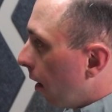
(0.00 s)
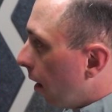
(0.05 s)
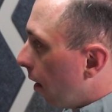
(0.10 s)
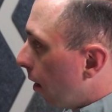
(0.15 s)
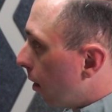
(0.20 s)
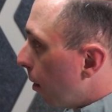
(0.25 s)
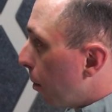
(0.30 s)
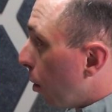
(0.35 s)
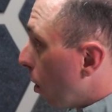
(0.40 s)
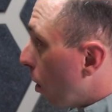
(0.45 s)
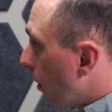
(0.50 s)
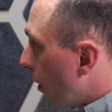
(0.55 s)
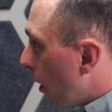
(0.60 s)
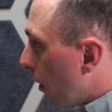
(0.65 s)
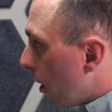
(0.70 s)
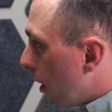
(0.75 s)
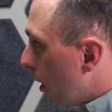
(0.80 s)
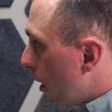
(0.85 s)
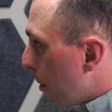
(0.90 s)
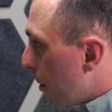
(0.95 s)
supportive
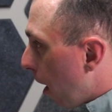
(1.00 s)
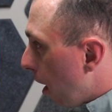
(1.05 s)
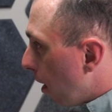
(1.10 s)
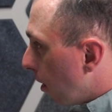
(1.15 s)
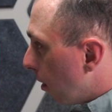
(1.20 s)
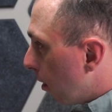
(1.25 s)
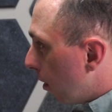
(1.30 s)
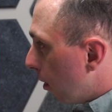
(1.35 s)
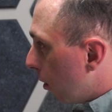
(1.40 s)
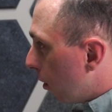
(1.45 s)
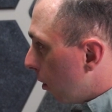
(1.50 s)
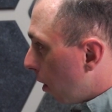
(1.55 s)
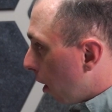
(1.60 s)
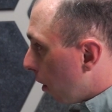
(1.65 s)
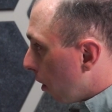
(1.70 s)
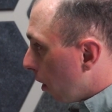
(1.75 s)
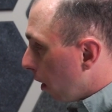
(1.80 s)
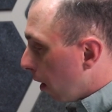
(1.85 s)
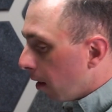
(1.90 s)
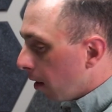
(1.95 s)
of it in the past, just
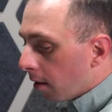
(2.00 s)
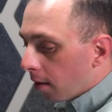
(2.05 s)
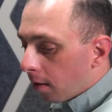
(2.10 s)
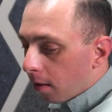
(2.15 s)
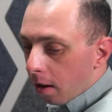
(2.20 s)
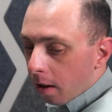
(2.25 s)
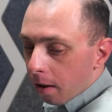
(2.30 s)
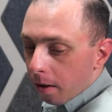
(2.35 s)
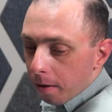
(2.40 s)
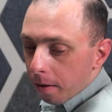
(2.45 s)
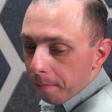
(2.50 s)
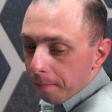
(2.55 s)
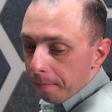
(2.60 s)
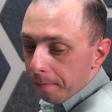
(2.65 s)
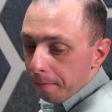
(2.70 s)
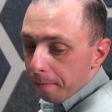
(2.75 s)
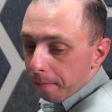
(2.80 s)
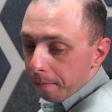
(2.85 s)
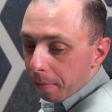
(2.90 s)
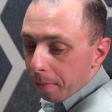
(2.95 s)
generally.
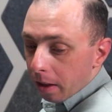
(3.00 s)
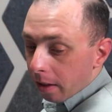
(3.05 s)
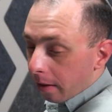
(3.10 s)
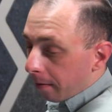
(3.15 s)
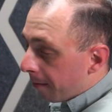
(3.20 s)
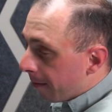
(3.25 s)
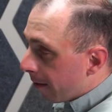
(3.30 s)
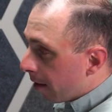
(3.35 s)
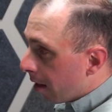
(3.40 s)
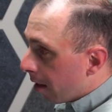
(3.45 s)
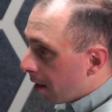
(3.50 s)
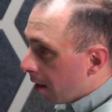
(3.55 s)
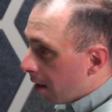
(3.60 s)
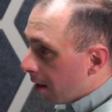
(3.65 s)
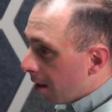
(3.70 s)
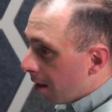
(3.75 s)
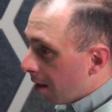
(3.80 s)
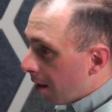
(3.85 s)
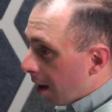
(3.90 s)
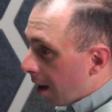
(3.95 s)
But
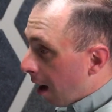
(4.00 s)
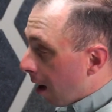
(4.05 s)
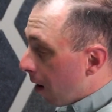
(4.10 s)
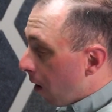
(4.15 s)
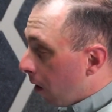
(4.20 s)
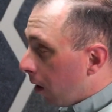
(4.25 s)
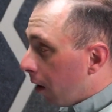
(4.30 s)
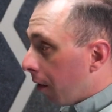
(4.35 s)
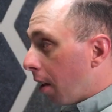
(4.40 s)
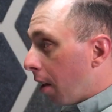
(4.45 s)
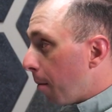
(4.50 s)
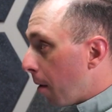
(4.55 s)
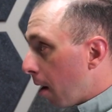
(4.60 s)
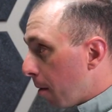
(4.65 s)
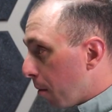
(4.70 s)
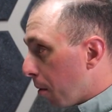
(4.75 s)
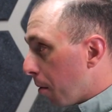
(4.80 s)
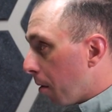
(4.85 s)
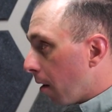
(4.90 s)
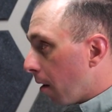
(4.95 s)
they got all of them
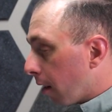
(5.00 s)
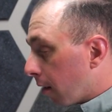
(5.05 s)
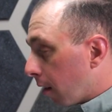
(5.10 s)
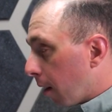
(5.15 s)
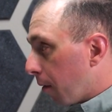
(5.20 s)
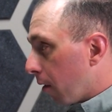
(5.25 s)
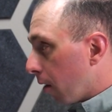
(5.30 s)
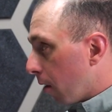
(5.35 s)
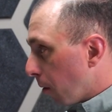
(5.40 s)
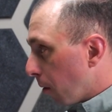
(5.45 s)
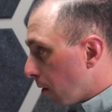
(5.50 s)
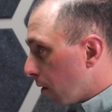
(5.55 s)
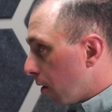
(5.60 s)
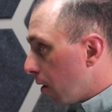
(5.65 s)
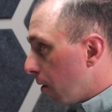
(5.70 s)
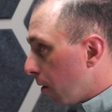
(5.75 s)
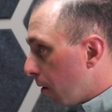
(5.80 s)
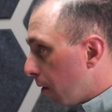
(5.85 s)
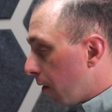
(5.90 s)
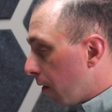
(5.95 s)
on board except for those
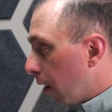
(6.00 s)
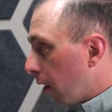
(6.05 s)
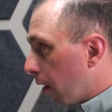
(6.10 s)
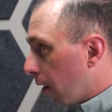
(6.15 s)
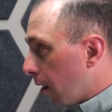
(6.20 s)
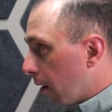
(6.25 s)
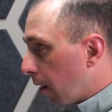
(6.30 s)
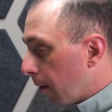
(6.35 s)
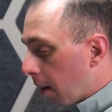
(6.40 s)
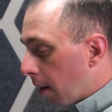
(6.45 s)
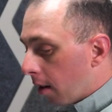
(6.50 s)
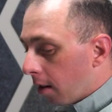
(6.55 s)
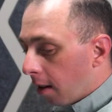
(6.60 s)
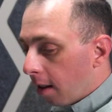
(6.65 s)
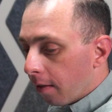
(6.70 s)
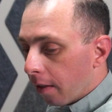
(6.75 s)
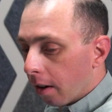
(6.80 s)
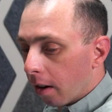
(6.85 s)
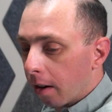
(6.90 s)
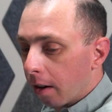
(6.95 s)
2, Phelan and Van
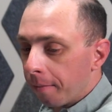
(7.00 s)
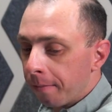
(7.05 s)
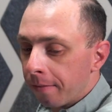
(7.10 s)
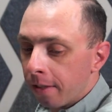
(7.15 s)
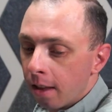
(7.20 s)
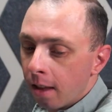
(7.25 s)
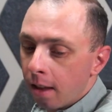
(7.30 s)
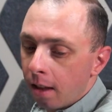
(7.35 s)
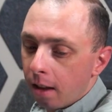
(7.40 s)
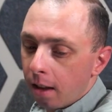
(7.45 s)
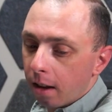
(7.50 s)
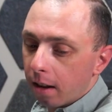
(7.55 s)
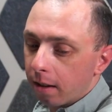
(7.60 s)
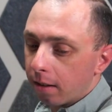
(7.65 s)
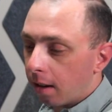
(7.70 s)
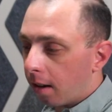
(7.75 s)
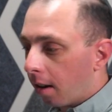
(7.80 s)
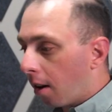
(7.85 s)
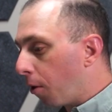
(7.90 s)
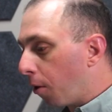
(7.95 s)
Dever,
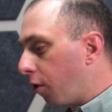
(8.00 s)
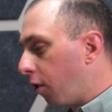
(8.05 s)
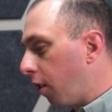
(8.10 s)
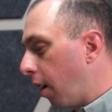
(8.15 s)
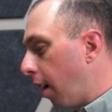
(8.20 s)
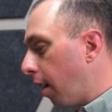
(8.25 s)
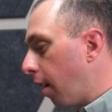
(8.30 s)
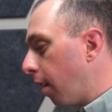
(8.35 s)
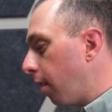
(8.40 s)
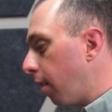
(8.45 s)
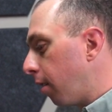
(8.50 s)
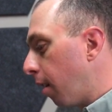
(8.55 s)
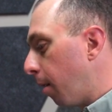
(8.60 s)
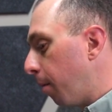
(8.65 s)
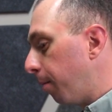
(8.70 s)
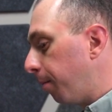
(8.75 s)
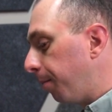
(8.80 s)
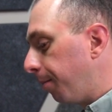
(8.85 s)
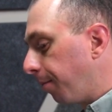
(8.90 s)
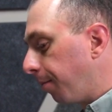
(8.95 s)
because they negotiated
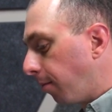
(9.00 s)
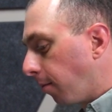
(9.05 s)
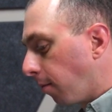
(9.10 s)
some